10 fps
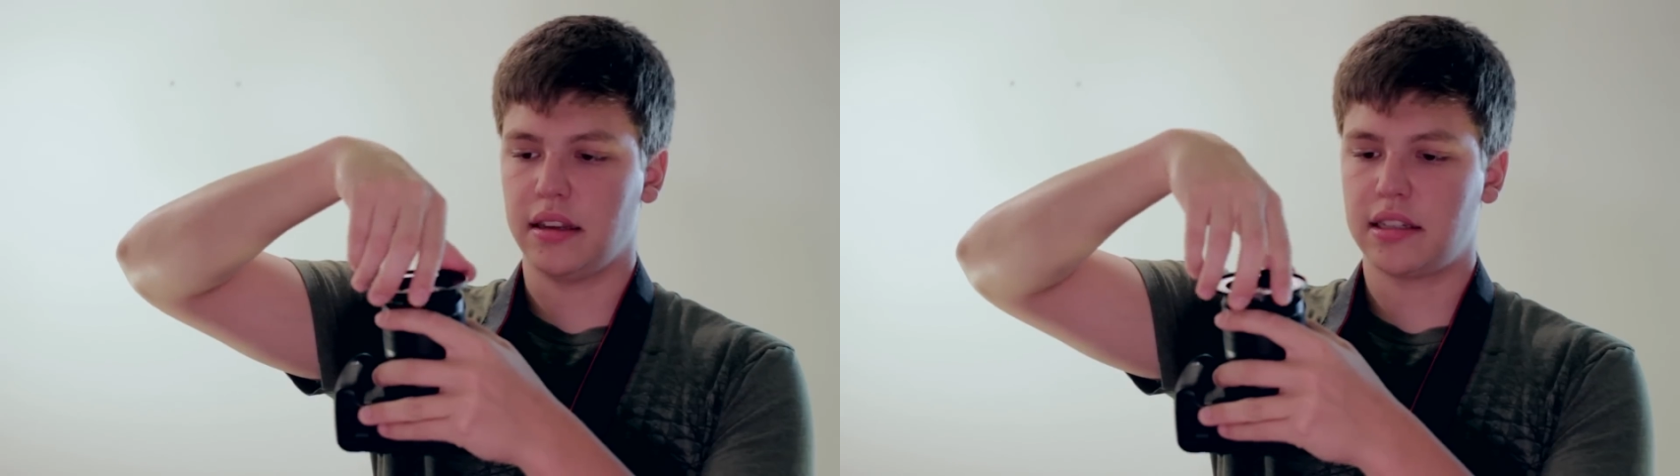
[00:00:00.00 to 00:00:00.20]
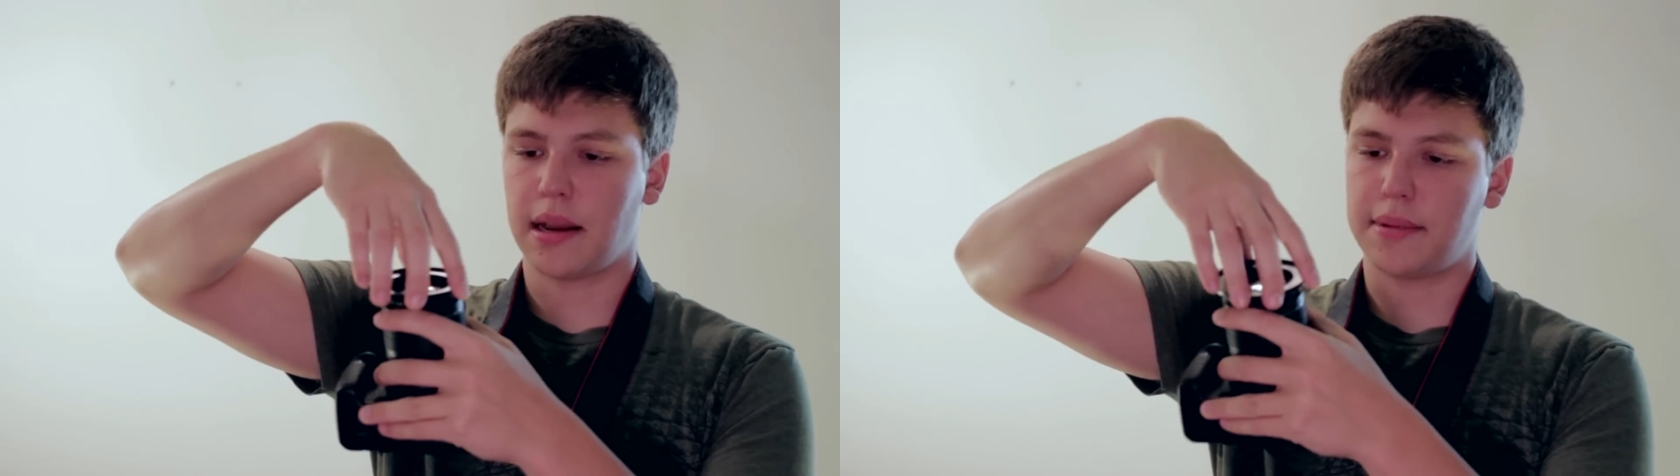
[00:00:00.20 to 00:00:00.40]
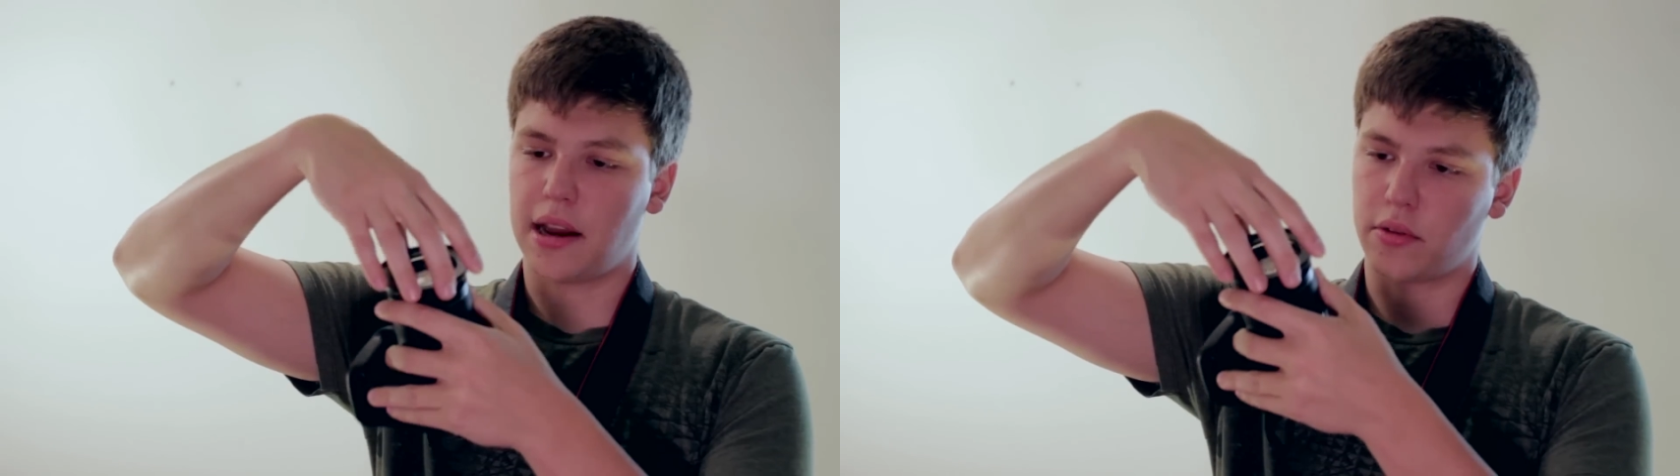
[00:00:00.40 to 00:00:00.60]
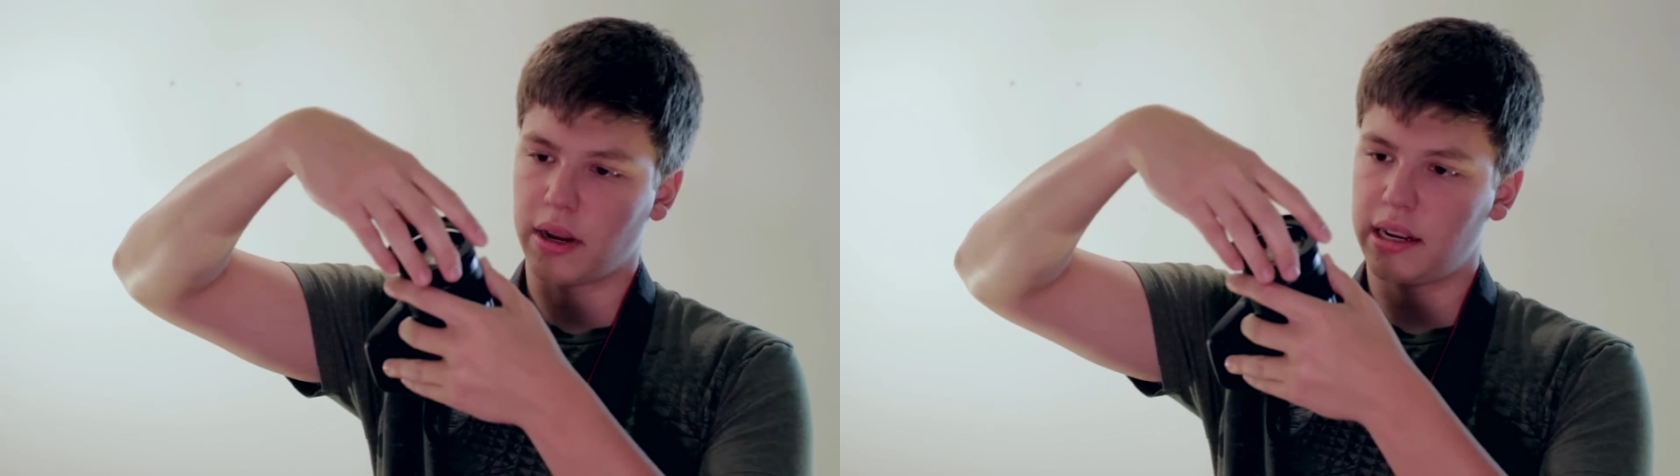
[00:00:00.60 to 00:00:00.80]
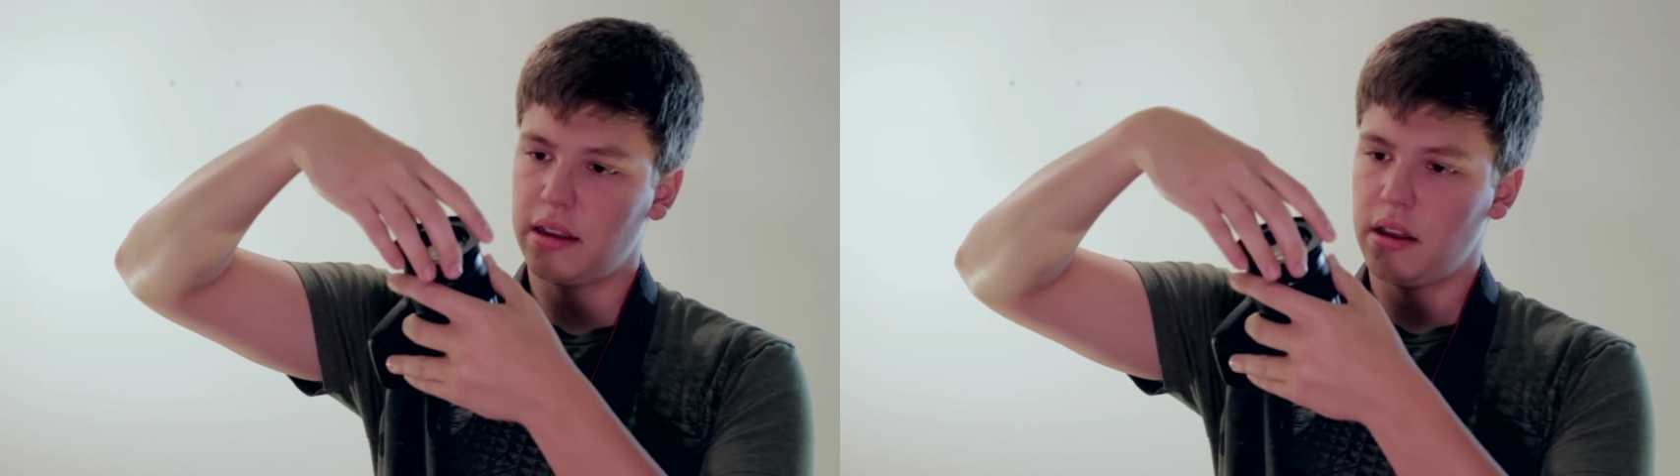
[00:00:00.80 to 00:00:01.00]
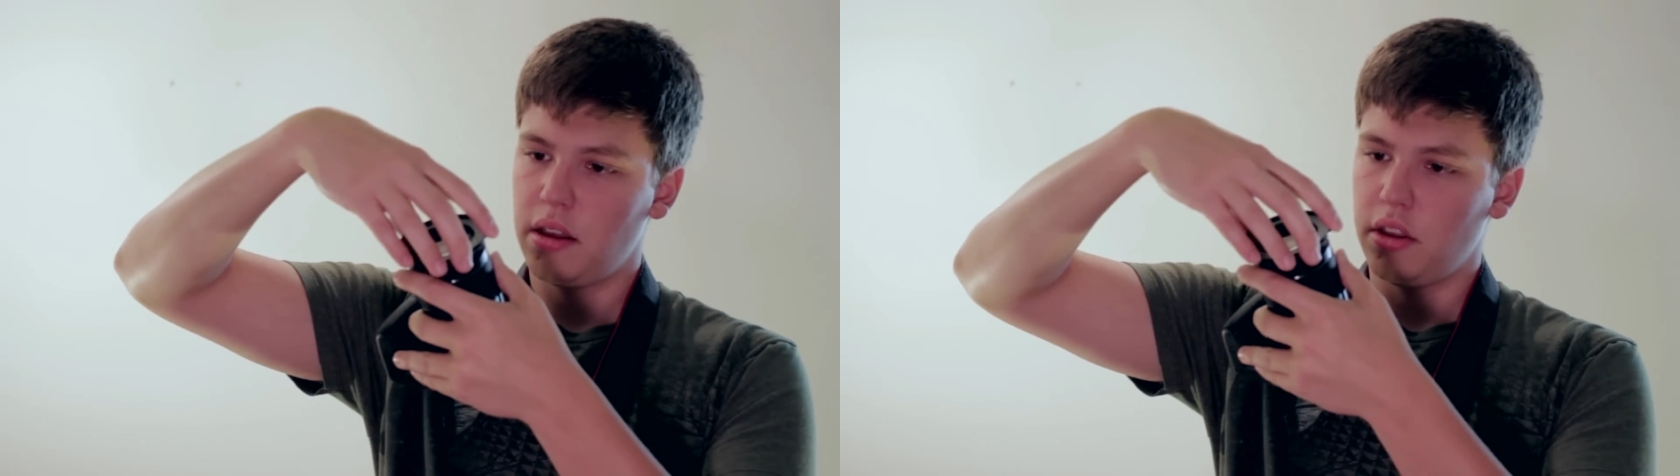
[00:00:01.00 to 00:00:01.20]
step down ring.